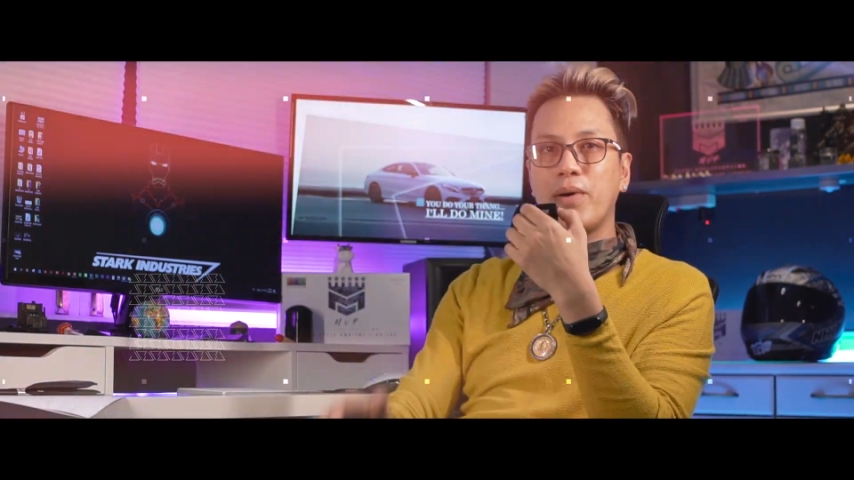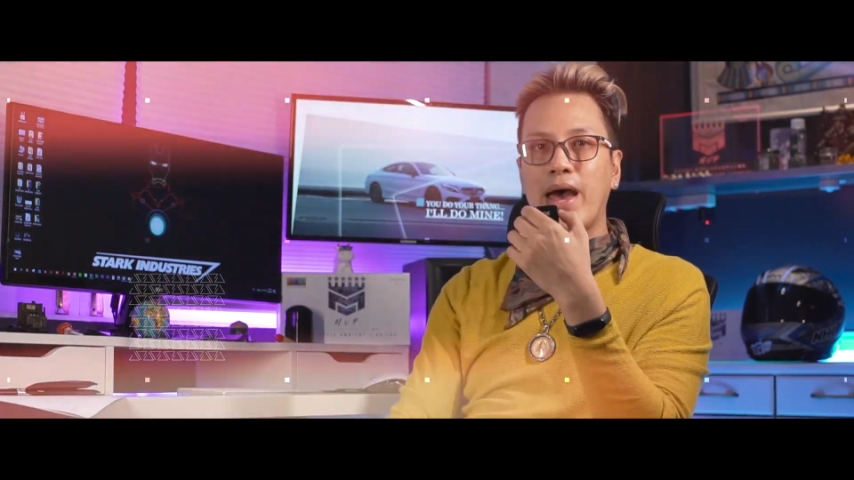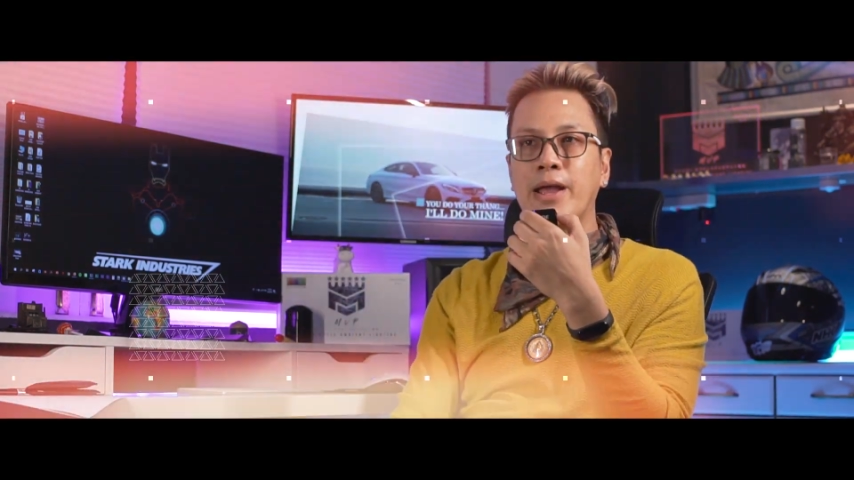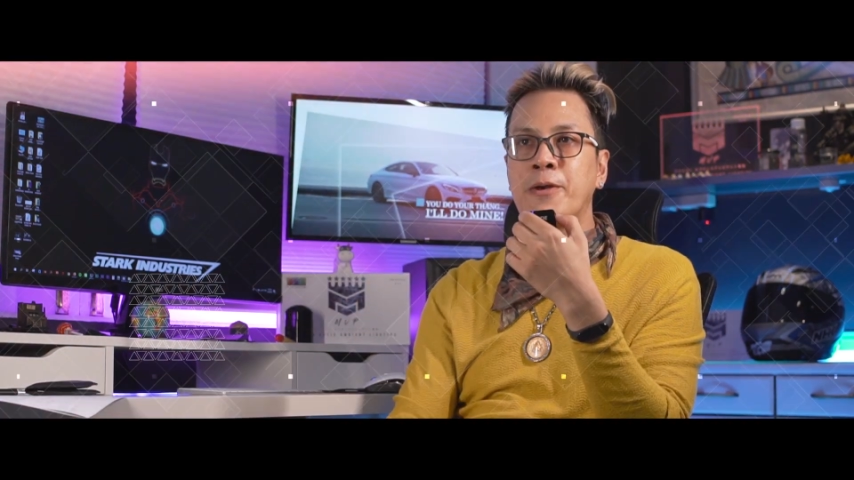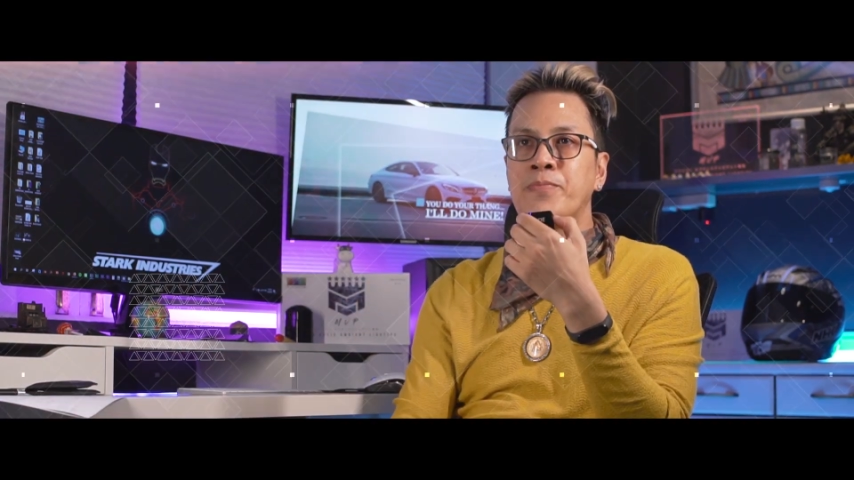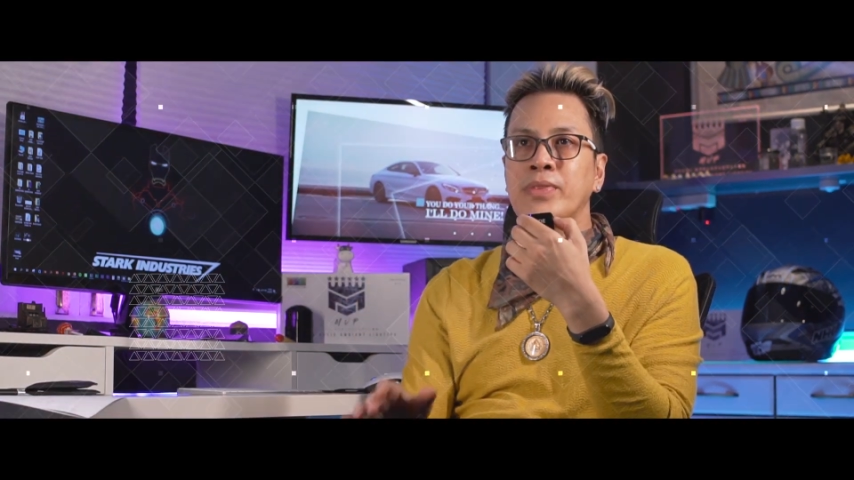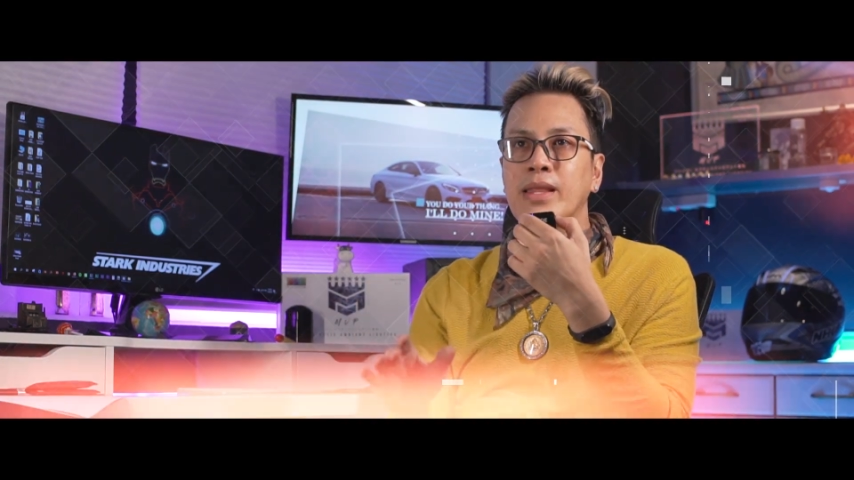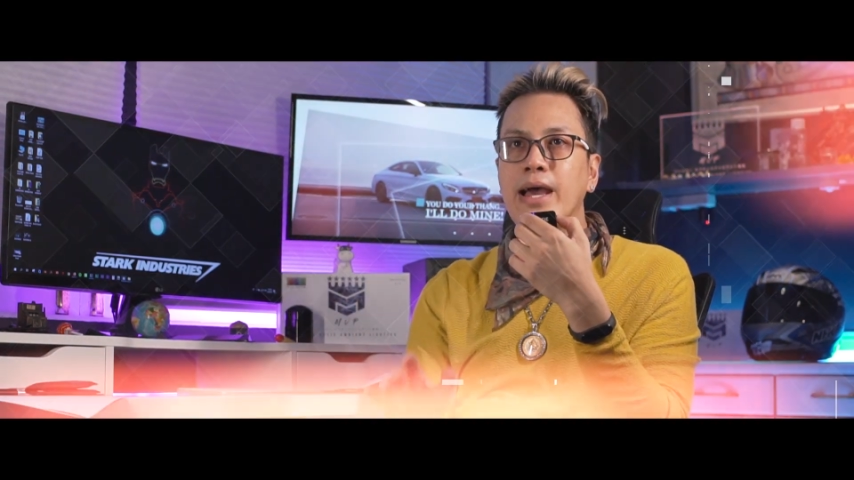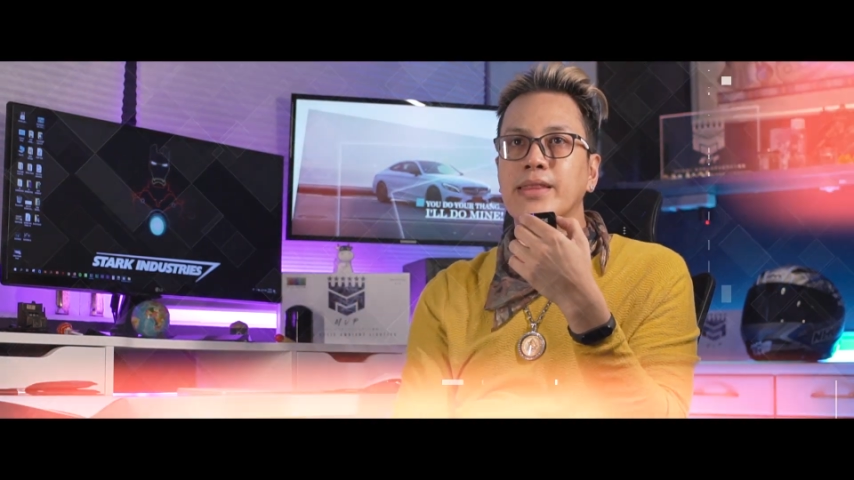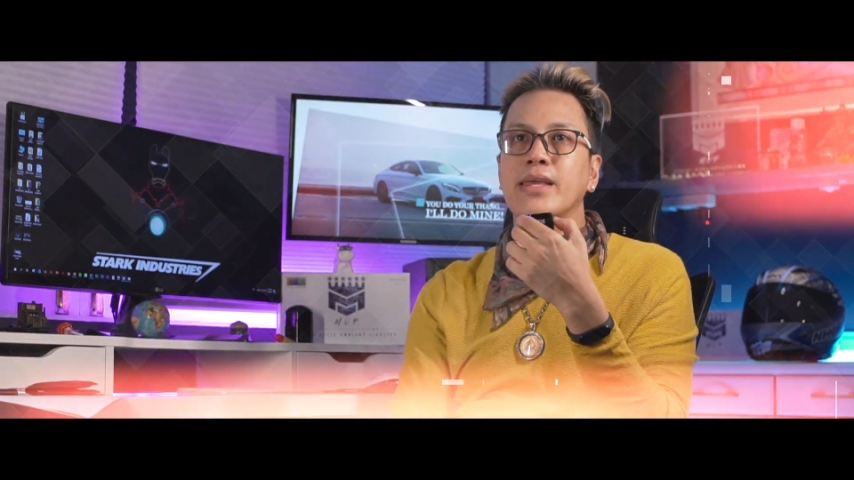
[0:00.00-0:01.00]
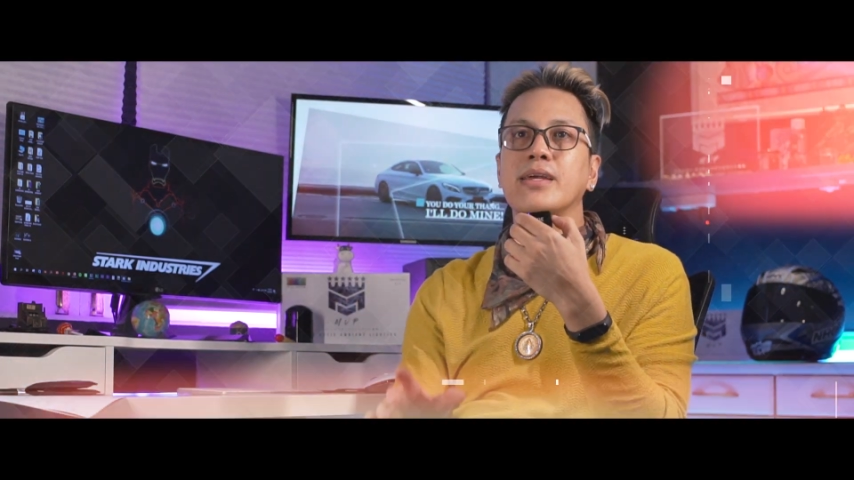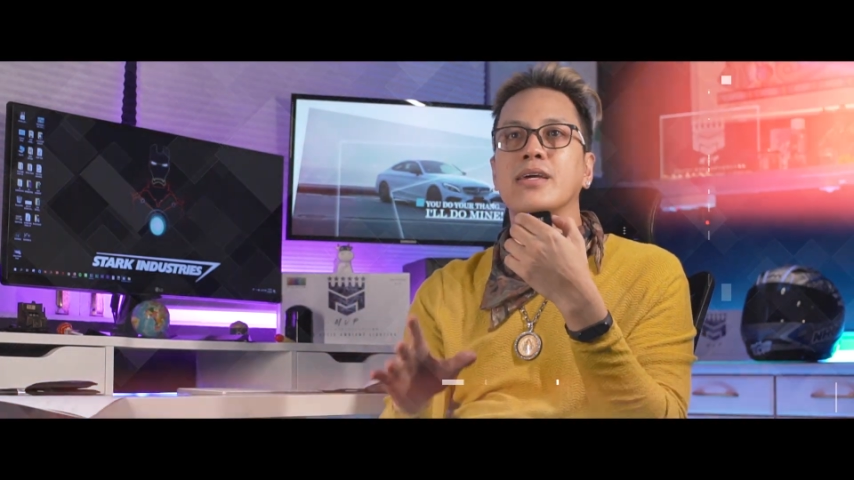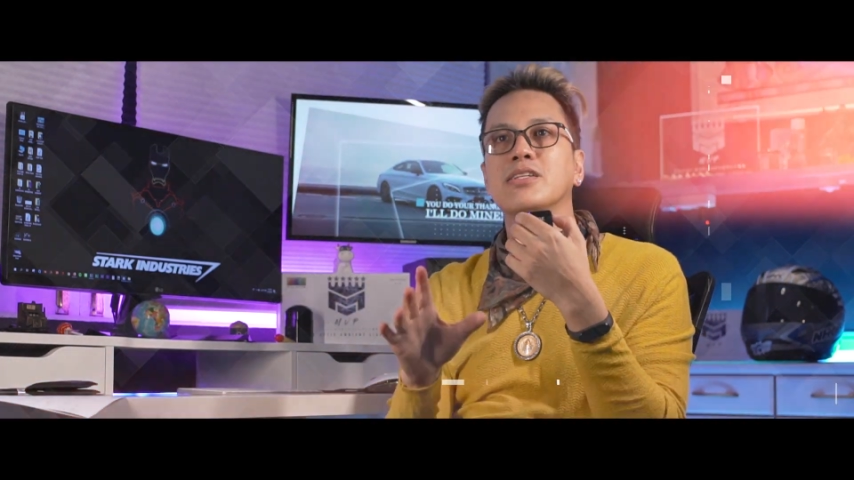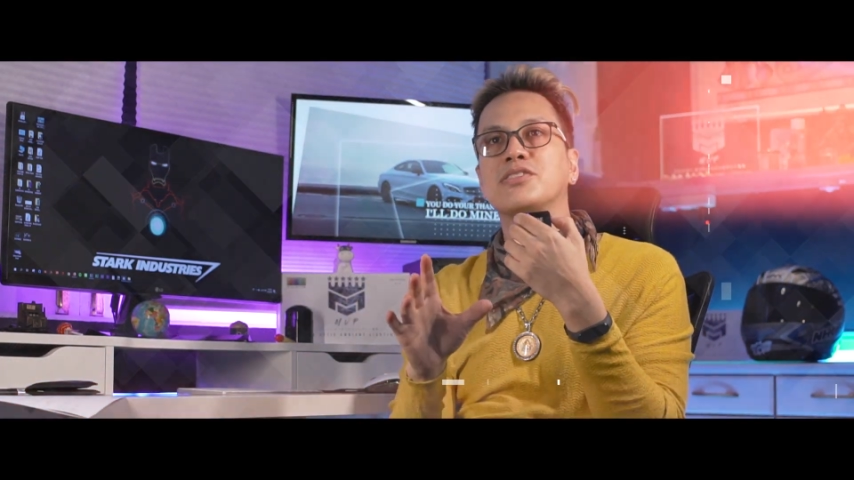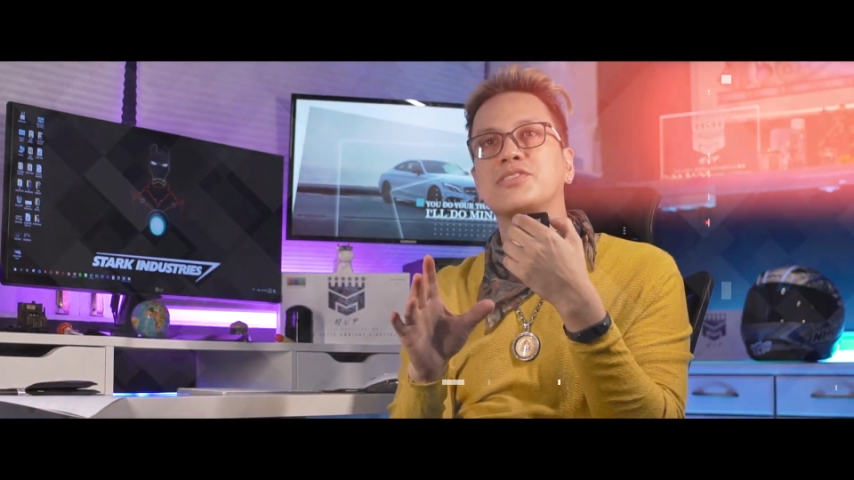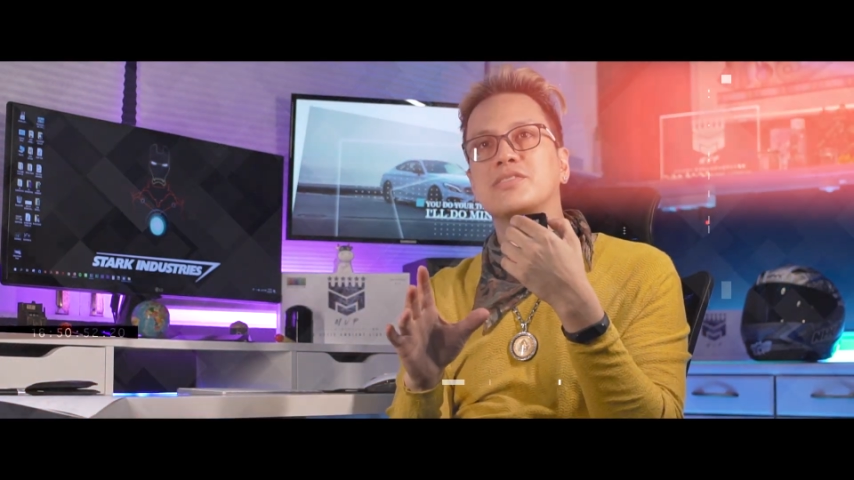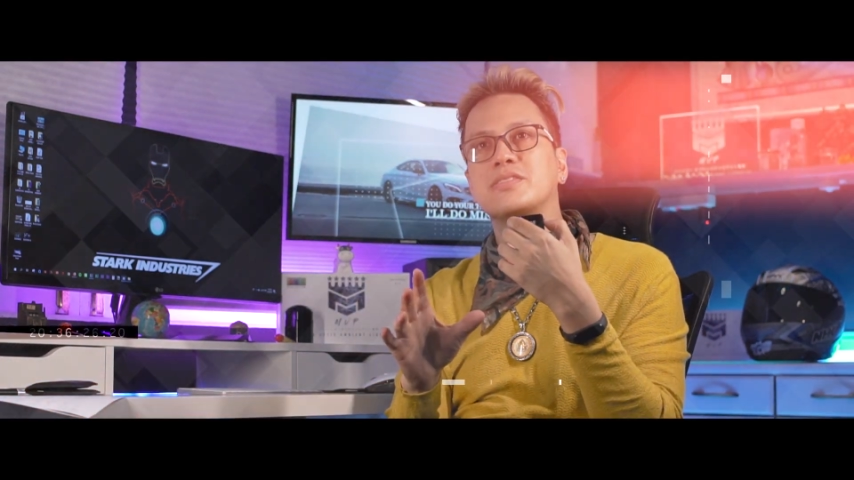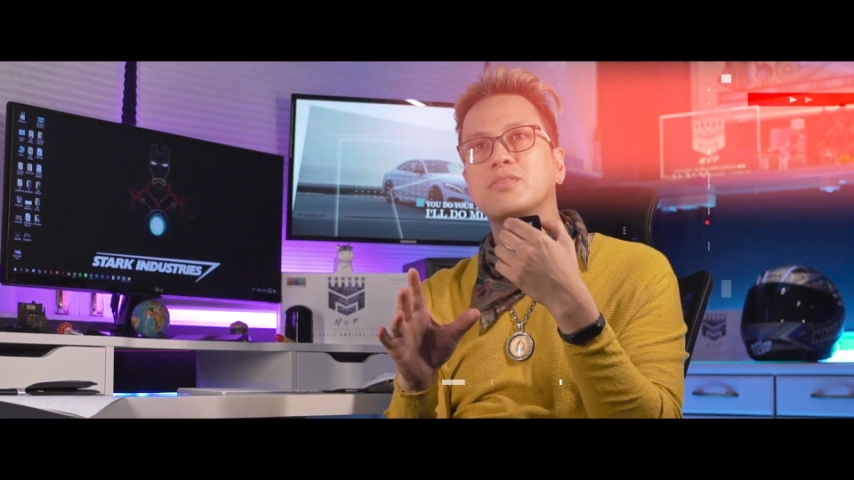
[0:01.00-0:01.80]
back. I think it's